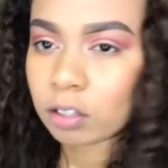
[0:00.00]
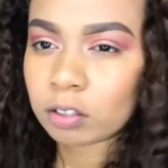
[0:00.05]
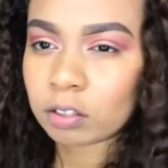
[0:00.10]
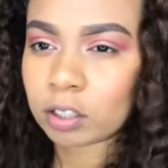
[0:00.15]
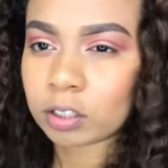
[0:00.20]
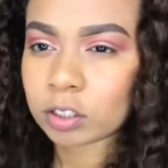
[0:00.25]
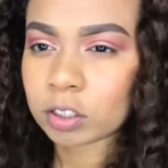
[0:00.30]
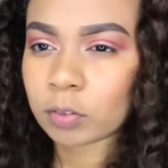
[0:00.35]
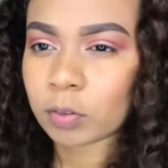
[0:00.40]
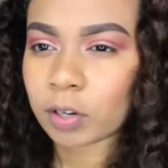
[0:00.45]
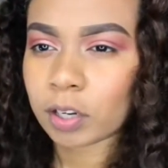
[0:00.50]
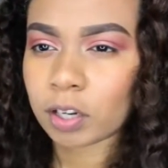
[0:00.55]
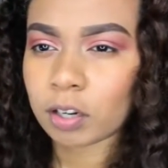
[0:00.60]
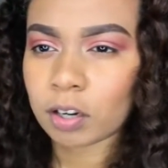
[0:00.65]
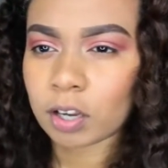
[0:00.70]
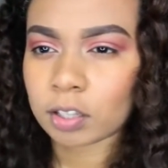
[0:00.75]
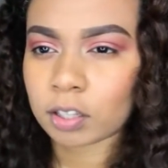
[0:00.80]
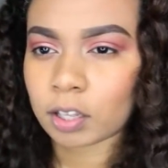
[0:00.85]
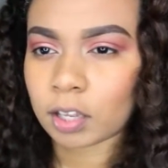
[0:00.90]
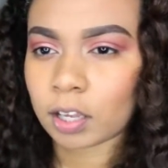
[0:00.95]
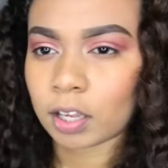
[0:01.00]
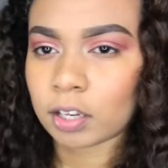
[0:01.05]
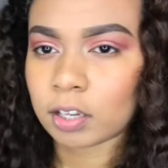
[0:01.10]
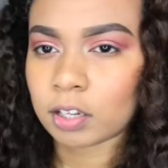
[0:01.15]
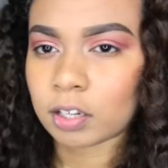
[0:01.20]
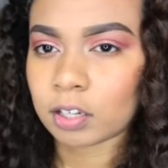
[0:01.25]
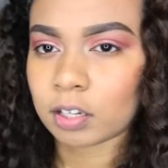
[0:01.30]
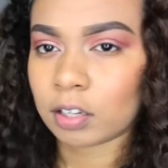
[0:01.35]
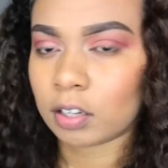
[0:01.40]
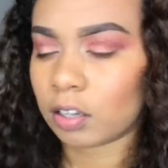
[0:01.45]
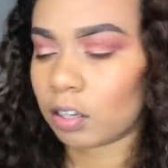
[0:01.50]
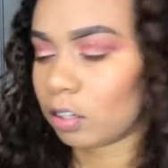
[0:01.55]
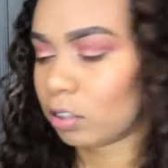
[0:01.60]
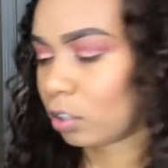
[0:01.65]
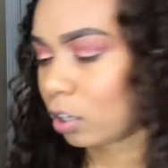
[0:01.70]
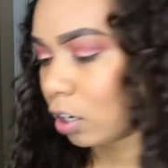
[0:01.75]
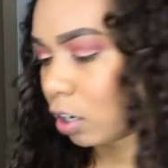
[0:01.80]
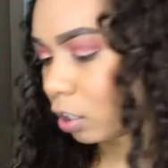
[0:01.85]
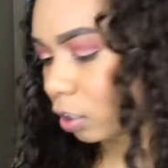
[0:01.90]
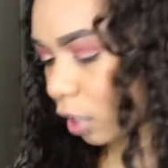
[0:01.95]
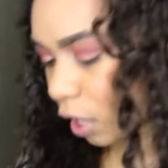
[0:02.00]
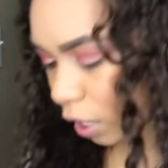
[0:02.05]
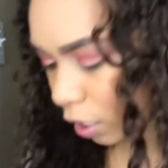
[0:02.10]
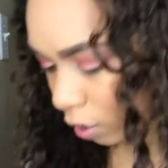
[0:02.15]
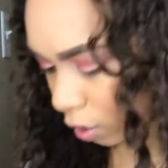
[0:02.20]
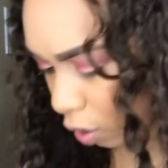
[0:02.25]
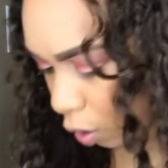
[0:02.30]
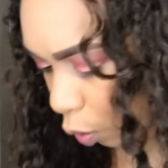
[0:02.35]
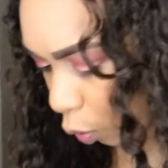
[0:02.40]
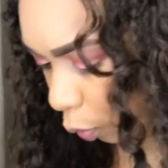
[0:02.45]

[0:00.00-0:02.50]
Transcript: This one right here at the end. It's like a light